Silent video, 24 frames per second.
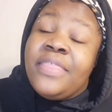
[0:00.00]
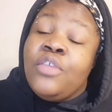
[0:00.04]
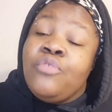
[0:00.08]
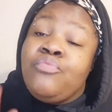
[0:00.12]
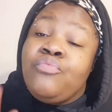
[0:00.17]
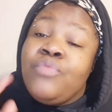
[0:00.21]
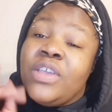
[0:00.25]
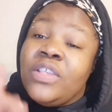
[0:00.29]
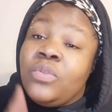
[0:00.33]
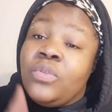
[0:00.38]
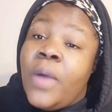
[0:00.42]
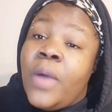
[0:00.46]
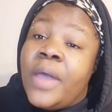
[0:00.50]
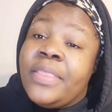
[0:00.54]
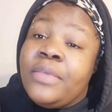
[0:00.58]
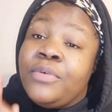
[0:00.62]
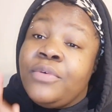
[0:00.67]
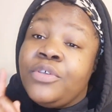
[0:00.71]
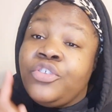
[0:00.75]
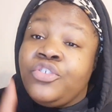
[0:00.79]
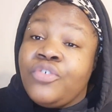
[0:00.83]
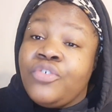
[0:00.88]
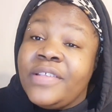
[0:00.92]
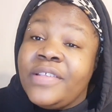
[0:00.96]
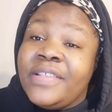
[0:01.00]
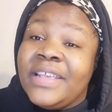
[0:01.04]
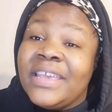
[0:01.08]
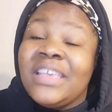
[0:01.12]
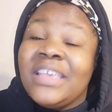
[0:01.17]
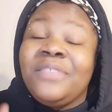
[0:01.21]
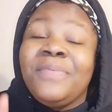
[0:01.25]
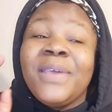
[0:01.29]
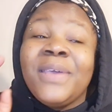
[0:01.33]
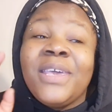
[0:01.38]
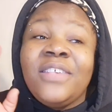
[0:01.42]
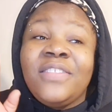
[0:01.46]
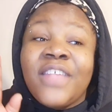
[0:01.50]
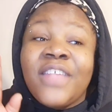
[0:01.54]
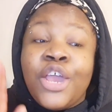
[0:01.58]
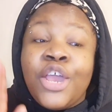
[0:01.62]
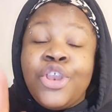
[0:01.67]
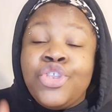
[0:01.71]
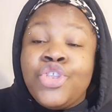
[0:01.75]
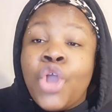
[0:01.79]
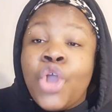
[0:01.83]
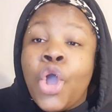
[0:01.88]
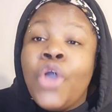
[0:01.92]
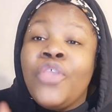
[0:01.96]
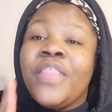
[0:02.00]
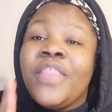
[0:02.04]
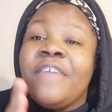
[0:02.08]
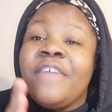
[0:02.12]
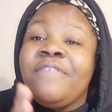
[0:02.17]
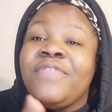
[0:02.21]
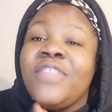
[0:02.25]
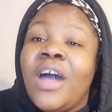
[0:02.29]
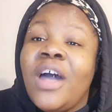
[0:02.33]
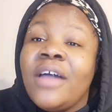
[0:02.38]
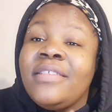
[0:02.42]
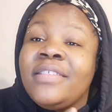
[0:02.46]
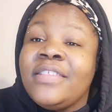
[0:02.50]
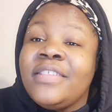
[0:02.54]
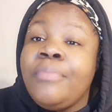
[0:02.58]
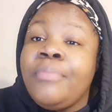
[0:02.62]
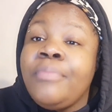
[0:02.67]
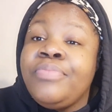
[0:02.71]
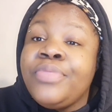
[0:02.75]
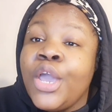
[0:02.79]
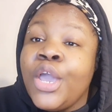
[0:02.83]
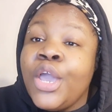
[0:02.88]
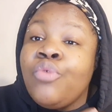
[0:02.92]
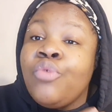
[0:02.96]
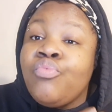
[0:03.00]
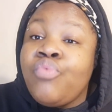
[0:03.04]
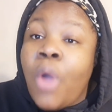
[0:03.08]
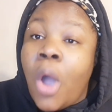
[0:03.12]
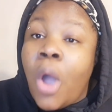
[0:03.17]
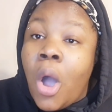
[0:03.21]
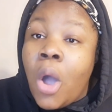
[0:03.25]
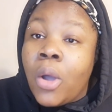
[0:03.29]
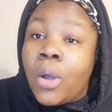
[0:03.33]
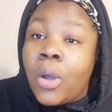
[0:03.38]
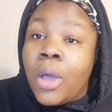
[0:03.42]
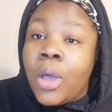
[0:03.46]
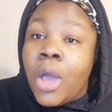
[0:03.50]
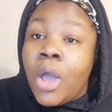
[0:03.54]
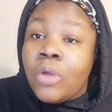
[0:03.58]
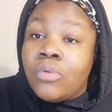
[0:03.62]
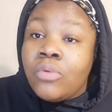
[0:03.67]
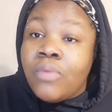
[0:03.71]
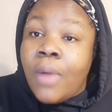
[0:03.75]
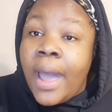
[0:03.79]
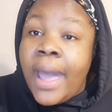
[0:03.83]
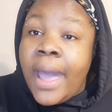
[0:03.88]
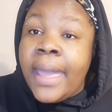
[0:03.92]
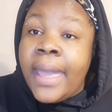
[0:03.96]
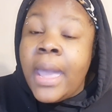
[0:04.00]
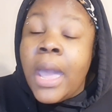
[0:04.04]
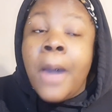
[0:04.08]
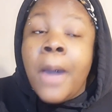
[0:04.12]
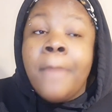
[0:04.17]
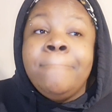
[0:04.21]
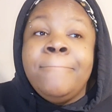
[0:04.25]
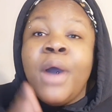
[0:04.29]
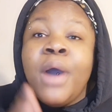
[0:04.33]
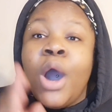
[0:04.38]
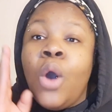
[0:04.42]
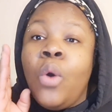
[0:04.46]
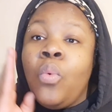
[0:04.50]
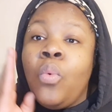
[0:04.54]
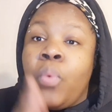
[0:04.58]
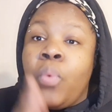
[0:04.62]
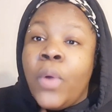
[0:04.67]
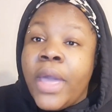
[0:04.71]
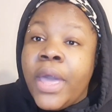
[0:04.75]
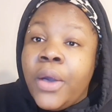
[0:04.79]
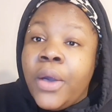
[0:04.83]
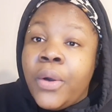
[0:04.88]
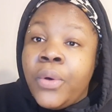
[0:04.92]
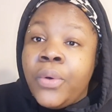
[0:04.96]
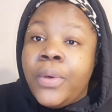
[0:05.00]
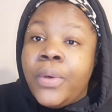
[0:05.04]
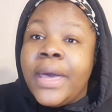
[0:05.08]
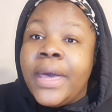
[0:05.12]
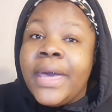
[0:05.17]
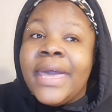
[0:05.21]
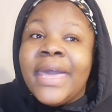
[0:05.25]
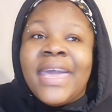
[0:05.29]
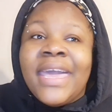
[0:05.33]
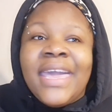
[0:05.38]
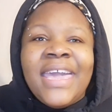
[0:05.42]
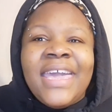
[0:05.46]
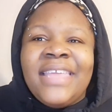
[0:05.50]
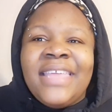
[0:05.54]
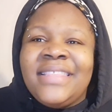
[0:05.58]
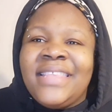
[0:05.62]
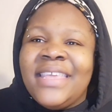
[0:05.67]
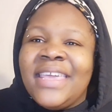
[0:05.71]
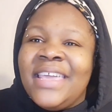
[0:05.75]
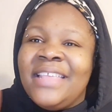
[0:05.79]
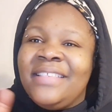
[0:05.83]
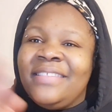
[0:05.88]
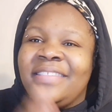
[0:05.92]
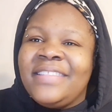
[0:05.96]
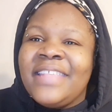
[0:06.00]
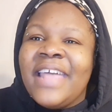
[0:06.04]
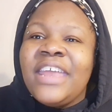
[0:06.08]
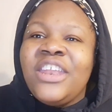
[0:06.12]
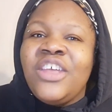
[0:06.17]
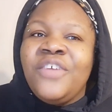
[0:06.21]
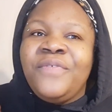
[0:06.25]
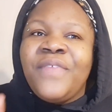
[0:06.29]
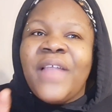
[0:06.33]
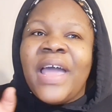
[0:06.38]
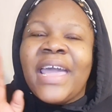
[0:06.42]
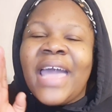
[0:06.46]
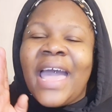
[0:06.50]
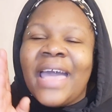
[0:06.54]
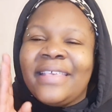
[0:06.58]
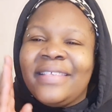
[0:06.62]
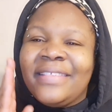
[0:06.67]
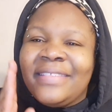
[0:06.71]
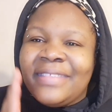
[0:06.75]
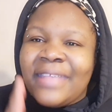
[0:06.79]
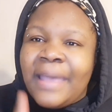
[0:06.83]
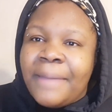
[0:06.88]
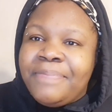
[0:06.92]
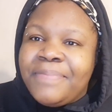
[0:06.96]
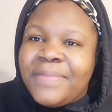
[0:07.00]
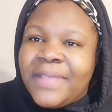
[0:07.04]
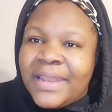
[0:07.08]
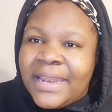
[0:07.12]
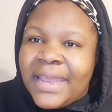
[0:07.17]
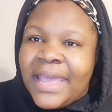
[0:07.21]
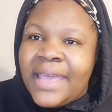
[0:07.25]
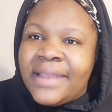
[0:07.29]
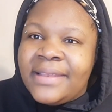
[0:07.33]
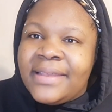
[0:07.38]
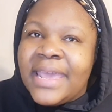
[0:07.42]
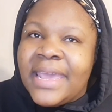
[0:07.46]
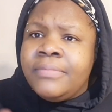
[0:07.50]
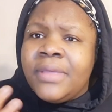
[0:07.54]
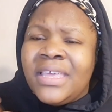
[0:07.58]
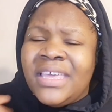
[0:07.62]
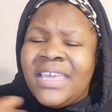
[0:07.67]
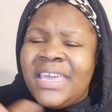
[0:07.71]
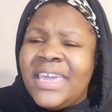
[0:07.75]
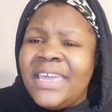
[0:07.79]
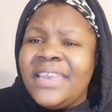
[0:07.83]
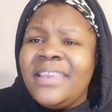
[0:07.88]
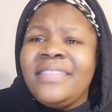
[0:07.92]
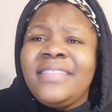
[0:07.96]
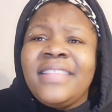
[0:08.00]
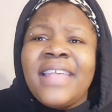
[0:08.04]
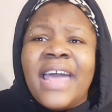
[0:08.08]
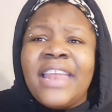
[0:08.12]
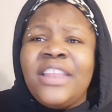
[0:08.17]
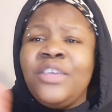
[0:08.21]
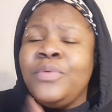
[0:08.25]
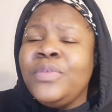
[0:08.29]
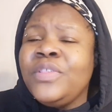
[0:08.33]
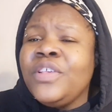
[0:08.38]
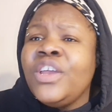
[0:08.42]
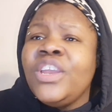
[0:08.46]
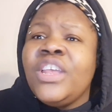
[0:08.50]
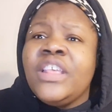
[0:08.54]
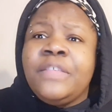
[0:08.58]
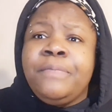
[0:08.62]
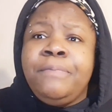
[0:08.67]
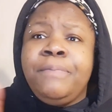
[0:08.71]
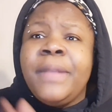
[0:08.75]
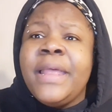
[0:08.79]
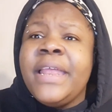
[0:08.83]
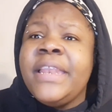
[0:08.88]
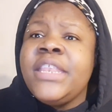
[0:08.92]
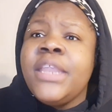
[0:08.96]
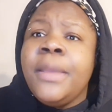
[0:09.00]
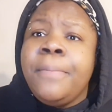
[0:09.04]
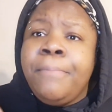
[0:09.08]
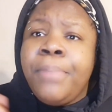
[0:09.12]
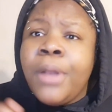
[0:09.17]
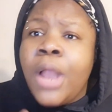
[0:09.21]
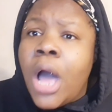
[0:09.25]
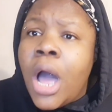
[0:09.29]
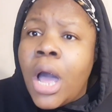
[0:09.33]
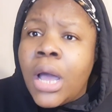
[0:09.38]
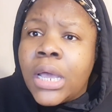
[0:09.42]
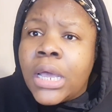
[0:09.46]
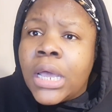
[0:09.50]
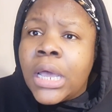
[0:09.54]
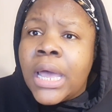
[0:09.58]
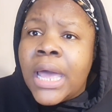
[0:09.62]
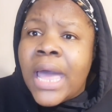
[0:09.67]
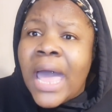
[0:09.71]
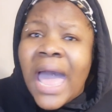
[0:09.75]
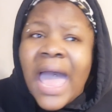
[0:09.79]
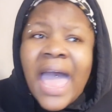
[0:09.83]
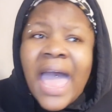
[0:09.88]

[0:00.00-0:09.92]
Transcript: And the reason why they were stressing is because they know they've done something wrong, right? But Will, instead of like accepting it, he decided he was going to split the block